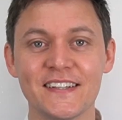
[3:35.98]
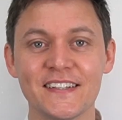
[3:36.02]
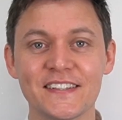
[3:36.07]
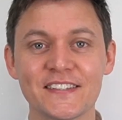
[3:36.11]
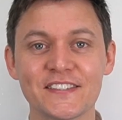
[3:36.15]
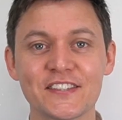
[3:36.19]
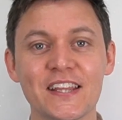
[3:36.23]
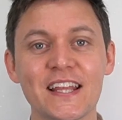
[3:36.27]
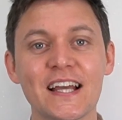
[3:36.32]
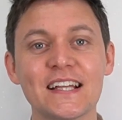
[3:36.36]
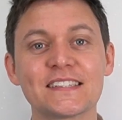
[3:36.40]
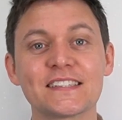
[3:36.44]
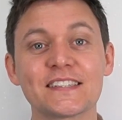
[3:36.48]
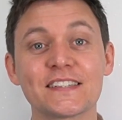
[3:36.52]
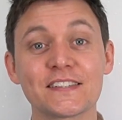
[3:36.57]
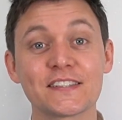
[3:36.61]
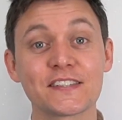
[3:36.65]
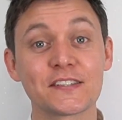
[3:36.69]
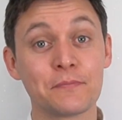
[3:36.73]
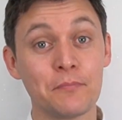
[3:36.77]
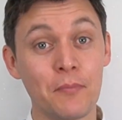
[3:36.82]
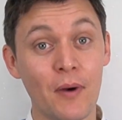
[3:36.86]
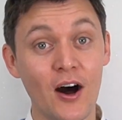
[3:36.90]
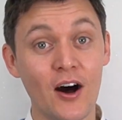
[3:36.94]
So that's
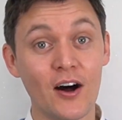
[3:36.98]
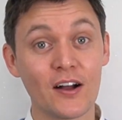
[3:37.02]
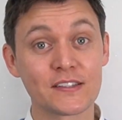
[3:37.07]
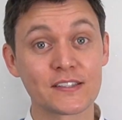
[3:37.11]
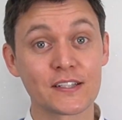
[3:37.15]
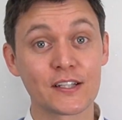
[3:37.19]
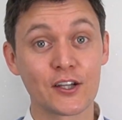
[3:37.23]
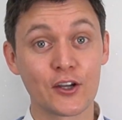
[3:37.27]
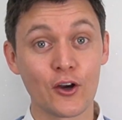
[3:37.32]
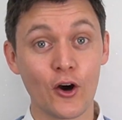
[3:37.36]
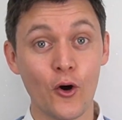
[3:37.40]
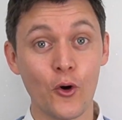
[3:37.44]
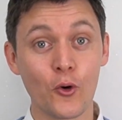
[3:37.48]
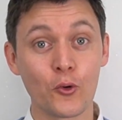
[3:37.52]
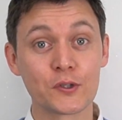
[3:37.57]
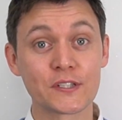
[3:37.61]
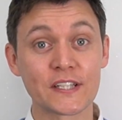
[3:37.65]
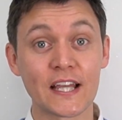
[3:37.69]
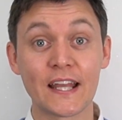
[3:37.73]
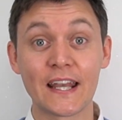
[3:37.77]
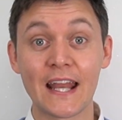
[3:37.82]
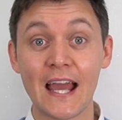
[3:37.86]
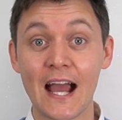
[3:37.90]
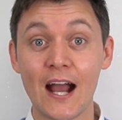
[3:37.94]
SMART goals
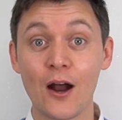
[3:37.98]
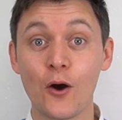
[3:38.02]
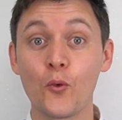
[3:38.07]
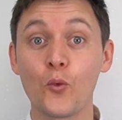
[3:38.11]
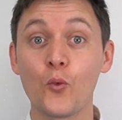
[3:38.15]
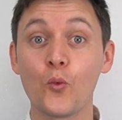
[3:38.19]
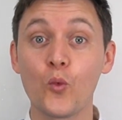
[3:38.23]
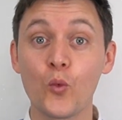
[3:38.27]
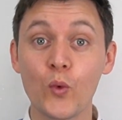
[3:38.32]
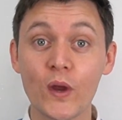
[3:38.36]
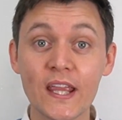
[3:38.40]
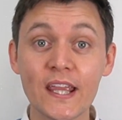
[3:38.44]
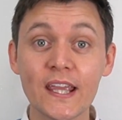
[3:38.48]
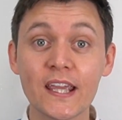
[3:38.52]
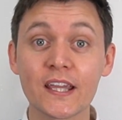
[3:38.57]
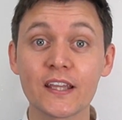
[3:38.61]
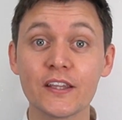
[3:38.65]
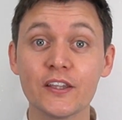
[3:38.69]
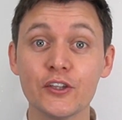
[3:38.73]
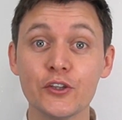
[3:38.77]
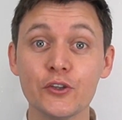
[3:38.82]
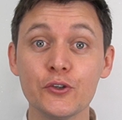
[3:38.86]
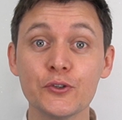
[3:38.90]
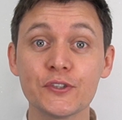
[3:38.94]
and how we
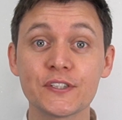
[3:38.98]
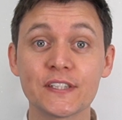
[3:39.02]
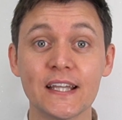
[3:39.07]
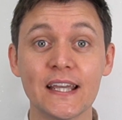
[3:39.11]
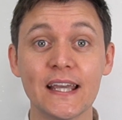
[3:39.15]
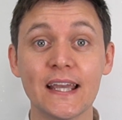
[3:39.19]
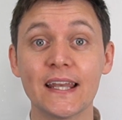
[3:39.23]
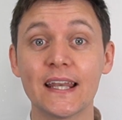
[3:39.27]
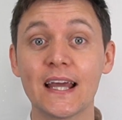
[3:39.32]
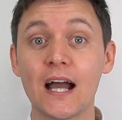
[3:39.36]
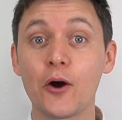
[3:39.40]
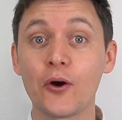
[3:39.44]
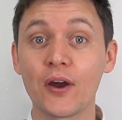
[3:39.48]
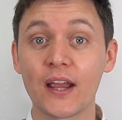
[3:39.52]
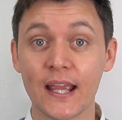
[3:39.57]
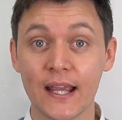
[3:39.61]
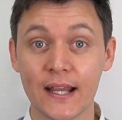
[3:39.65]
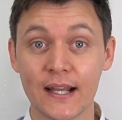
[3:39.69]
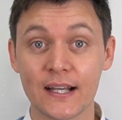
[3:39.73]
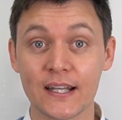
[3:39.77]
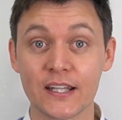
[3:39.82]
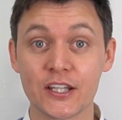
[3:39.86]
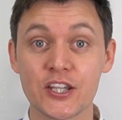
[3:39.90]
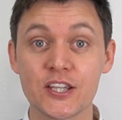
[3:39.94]
can use it in our
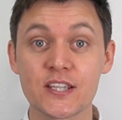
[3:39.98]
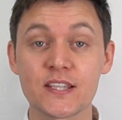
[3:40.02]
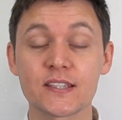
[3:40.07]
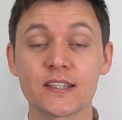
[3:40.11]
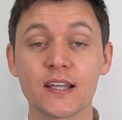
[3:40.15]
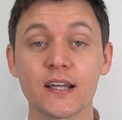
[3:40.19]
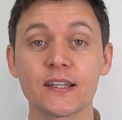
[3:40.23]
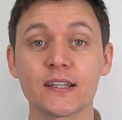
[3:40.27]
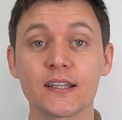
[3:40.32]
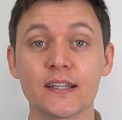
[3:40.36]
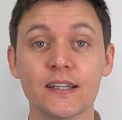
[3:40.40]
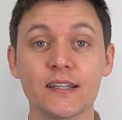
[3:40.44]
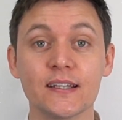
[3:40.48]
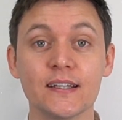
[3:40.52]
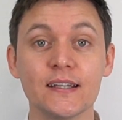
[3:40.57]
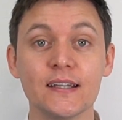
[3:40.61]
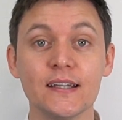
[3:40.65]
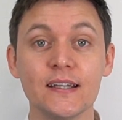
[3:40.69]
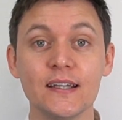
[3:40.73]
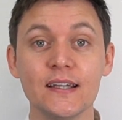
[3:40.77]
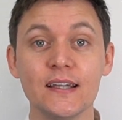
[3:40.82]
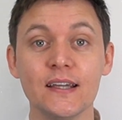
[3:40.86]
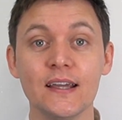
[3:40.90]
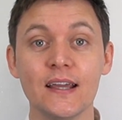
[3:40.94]
English study.
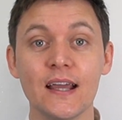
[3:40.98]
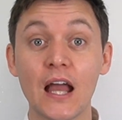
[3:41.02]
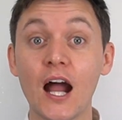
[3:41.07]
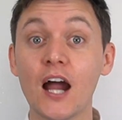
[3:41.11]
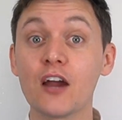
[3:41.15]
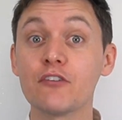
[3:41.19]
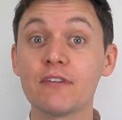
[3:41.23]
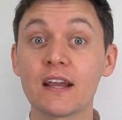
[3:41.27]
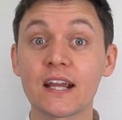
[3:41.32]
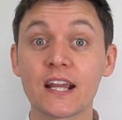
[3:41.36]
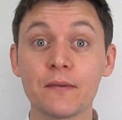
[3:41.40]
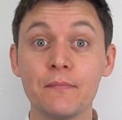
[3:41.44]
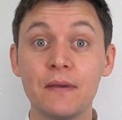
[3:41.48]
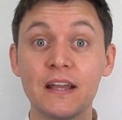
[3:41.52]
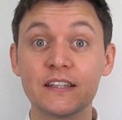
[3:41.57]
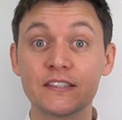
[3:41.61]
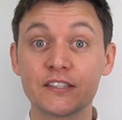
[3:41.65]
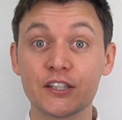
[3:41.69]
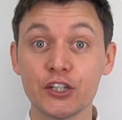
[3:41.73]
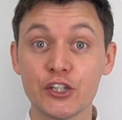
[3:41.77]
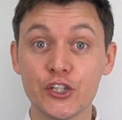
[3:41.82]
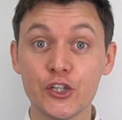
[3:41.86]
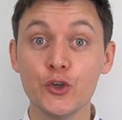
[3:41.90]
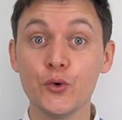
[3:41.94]
I recommend
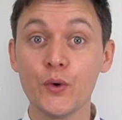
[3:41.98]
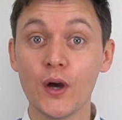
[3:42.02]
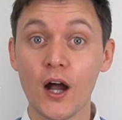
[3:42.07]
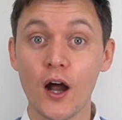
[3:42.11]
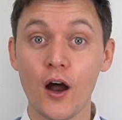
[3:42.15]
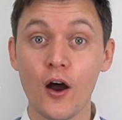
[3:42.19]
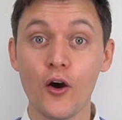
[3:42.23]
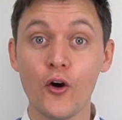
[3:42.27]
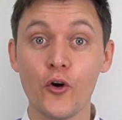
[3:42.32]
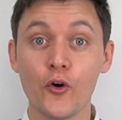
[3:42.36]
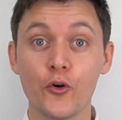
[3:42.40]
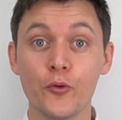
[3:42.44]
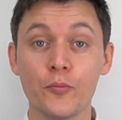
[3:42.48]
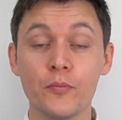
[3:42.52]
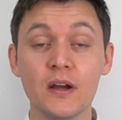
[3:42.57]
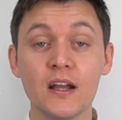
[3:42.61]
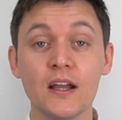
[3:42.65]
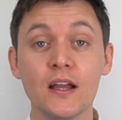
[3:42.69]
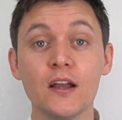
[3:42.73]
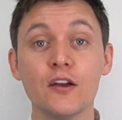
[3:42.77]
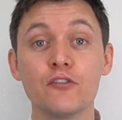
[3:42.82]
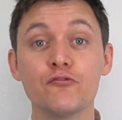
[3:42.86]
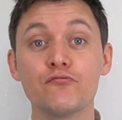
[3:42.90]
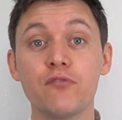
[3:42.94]
to you at
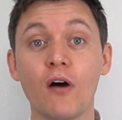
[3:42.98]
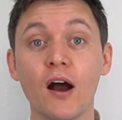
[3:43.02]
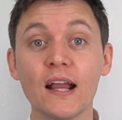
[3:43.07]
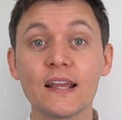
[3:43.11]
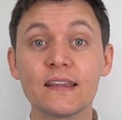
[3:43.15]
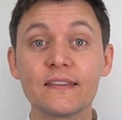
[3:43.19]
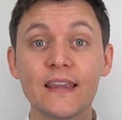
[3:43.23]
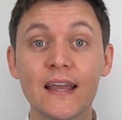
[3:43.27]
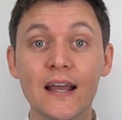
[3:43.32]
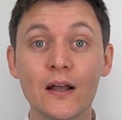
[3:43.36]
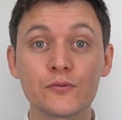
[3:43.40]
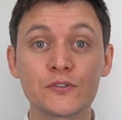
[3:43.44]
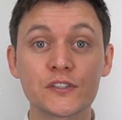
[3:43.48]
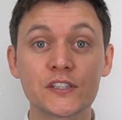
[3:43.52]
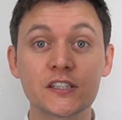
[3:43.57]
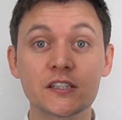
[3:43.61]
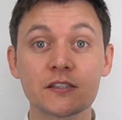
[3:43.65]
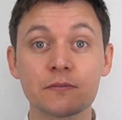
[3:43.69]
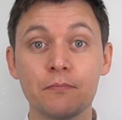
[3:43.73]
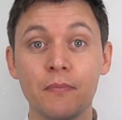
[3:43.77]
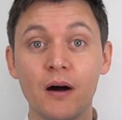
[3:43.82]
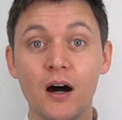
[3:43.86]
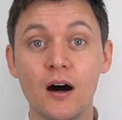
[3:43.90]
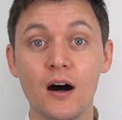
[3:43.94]
home, write down
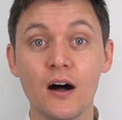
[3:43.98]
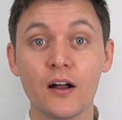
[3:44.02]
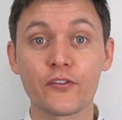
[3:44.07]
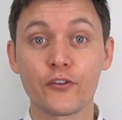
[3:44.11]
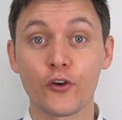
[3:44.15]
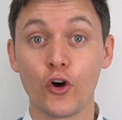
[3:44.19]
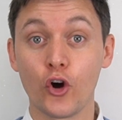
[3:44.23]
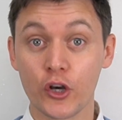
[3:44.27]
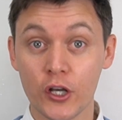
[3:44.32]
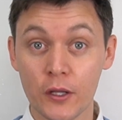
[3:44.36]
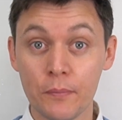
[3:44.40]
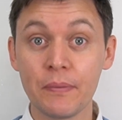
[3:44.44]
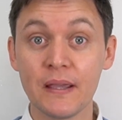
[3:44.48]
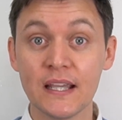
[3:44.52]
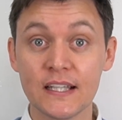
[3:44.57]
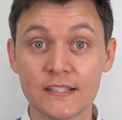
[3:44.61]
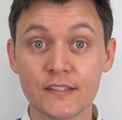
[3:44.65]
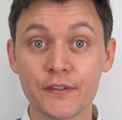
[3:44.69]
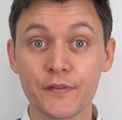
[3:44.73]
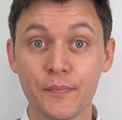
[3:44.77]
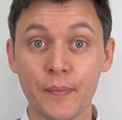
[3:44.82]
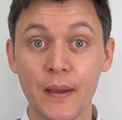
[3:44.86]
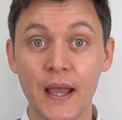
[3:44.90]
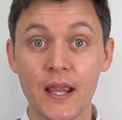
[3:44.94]
SMART on a
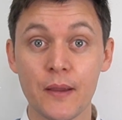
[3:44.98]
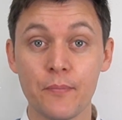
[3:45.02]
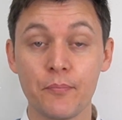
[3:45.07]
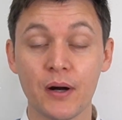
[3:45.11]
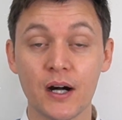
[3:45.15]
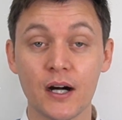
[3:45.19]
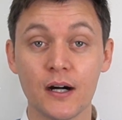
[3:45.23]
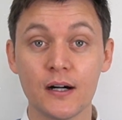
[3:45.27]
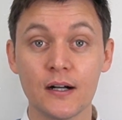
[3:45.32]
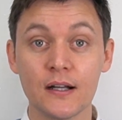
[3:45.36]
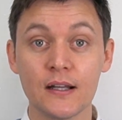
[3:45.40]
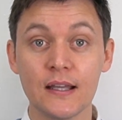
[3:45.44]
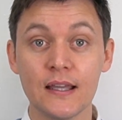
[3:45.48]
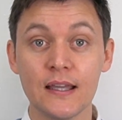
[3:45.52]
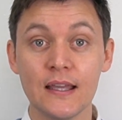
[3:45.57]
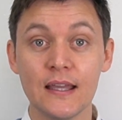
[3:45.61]
piece of paper